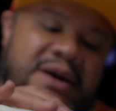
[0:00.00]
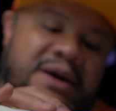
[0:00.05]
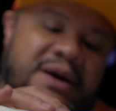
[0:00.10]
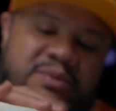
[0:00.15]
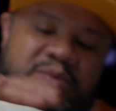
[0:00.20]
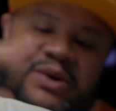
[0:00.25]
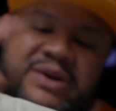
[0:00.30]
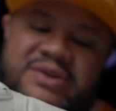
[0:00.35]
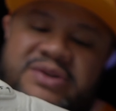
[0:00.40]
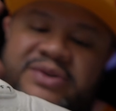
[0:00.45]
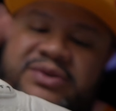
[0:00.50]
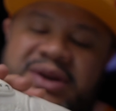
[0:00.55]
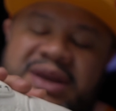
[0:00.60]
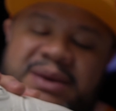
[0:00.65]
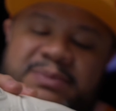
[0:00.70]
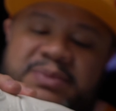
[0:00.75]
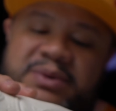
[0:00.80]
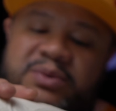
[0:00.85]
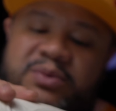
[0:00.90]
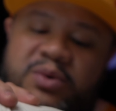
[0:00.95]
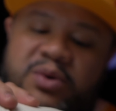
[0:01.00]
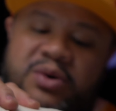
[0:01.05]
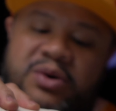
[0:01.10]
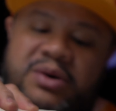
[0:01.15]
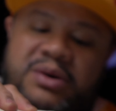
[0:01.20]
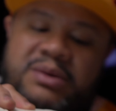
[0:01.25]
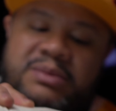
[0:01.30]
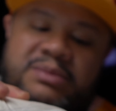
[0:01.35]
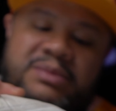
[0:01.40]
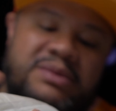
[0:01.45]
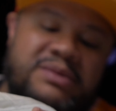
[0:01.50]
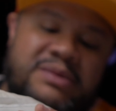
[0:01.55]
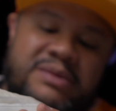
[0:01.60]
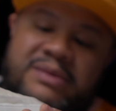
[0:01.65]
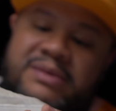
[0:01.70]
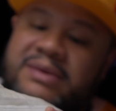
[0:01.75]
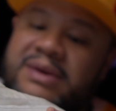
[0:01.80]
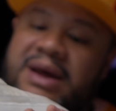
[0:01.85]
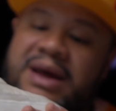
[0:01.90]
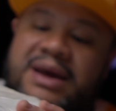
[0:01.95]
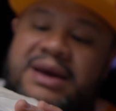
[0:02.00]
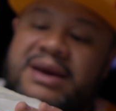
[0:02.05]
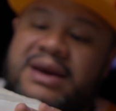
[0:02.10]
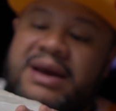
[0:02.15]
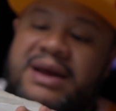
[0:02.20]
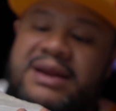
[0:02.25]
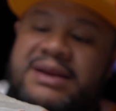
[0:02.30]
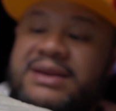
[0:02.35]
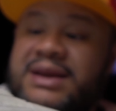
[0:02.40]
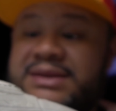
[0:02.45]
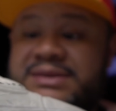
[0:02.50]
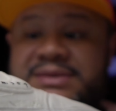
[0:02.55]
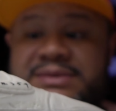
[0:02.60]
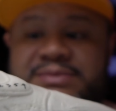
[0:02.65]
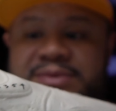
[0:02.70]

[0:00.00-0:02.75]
Winter will keep you warm. That's